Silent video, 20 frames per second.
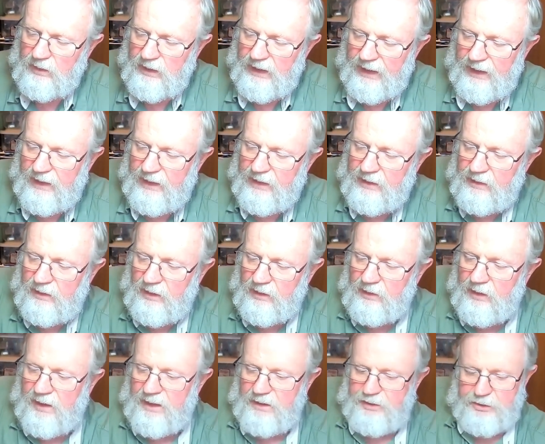And a
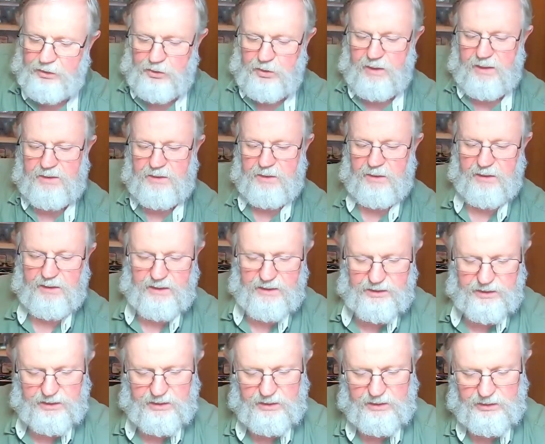lot of the trick to
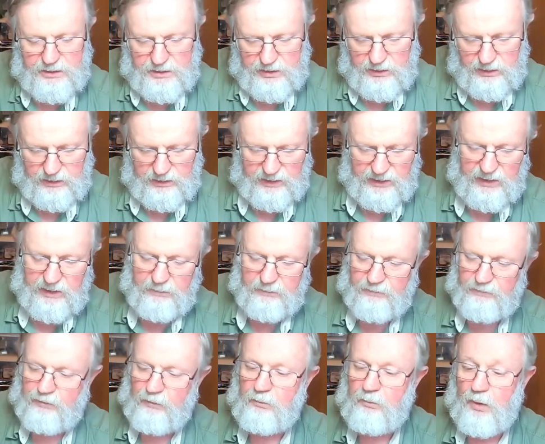this is to keep
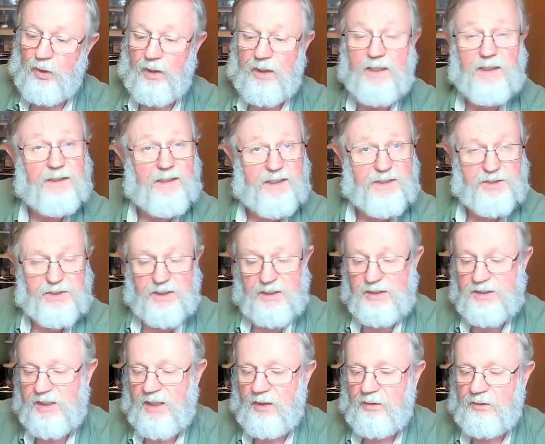from burning these
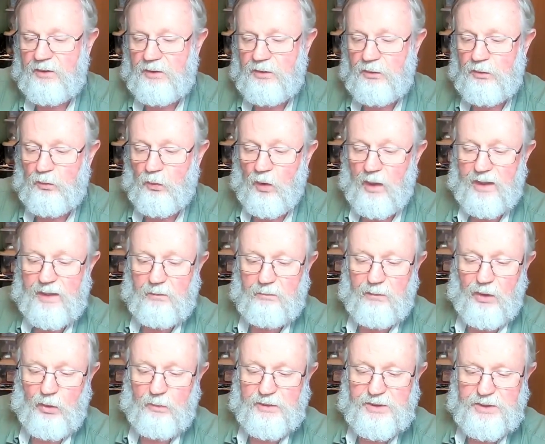things out. You want a
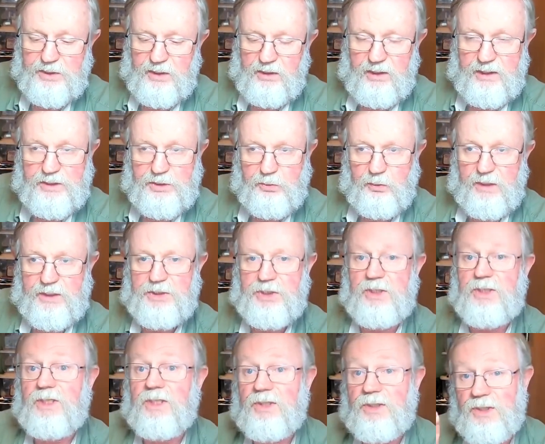momentary switch,
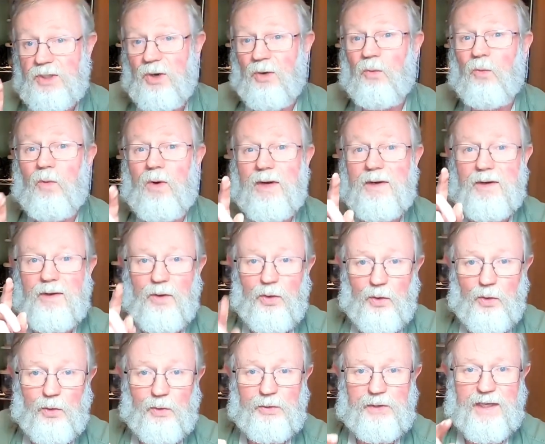and you don't want to
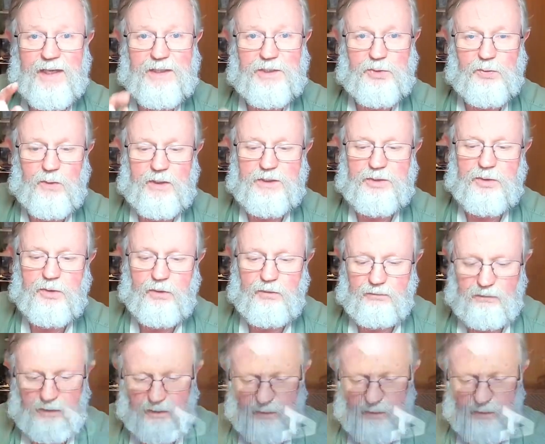hold that switch over.